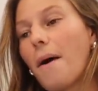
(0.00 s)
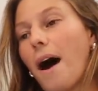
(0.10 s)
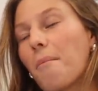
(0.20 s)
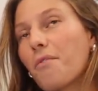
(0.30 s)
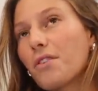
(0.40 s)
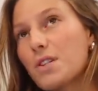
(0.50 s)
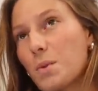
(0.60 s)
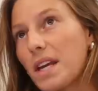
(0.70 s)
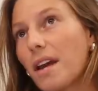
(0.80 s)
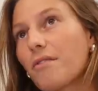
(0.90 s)
um, for this
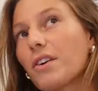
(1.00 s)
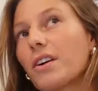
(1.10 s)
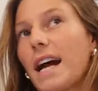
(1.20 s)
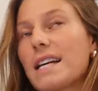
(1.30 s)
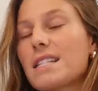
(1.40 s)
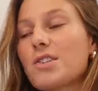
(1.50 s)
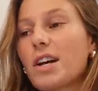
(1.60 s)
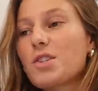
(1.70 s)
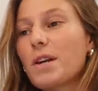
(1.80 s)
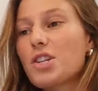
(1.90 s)
weekend for Cassidy's
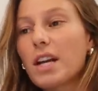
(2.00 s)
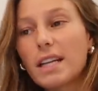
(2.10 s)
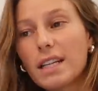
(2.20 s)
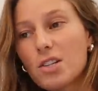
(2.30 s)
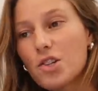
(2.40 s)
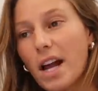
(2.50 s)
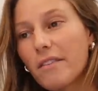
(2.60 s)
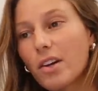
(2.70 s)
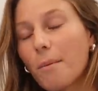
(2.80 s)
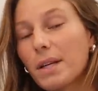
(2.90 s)
graduation. I didn't get to try
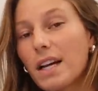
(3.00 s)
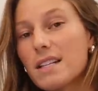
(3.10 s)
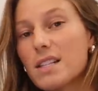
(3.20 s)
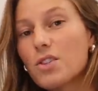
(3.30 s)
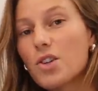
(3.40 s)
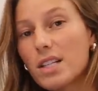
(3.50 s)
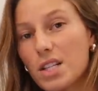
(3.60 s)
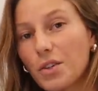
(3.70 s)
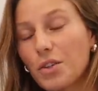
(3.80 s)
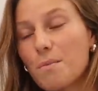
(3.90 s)
it on because the
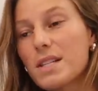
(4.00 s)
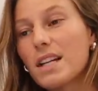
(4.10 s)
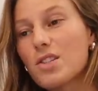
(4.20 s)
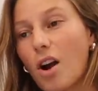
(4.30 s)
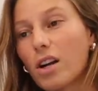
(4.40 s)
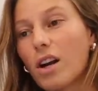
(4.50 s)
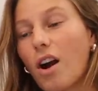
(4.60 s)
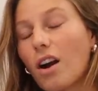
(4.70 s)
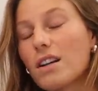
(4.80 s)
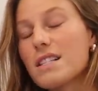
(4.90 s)
dressing rooms at Zara
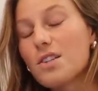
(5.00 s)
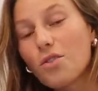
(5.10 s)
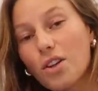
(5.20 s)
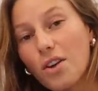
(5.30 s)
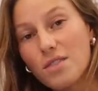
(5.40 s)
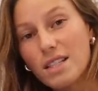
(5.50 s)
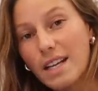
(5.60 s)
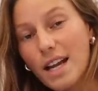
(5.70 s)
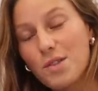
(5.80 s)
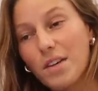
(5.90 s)
are still closed in
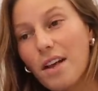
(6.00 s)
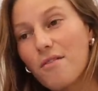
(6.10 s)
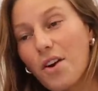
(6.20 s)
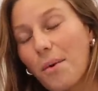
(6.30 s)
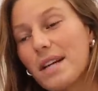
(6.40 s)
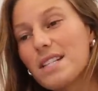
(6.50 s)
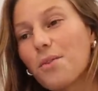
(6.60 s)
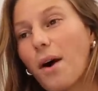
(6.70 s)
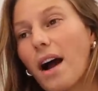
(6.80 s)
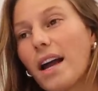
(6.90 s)
Nashville. I have no idea
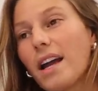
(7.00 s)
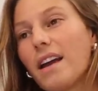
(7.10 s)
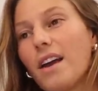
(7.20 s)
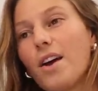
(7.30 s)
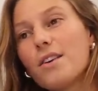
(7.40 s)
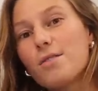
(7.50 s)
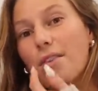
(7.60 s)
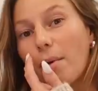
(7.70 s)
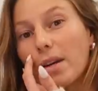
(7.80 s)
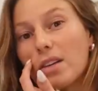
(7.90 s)
why. So I
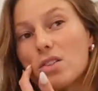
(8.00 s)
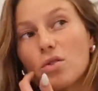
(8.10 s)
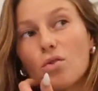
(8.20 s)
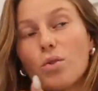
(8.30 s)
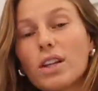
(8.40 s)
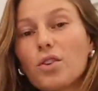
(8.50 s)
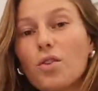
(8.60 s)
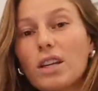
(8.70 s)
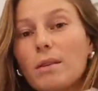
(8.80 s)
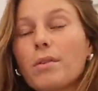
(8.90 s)
thought we could do a
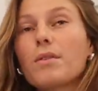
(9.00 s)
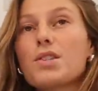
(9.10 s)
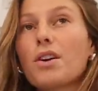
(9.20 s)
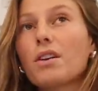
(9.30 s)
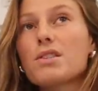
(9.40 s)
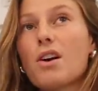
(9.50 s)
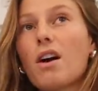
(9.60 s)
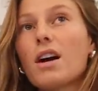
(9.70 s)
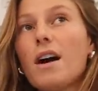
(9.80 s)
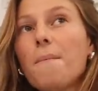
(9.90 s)
little keep or return
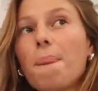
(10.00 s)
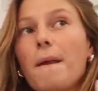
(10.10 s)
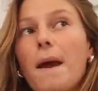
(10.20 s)
Zara,